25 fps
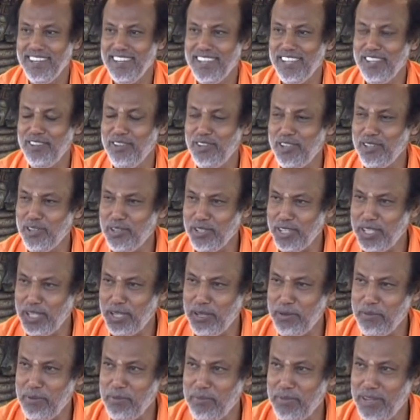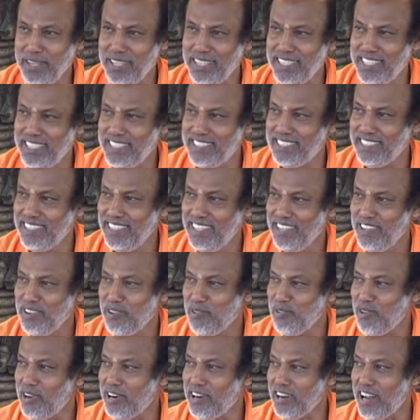You want to give him a hit?
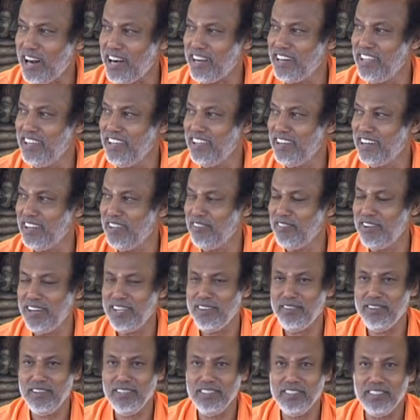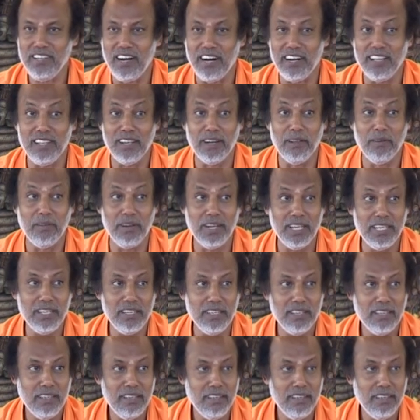What Adiyanamalai? What is Adiyanamalai?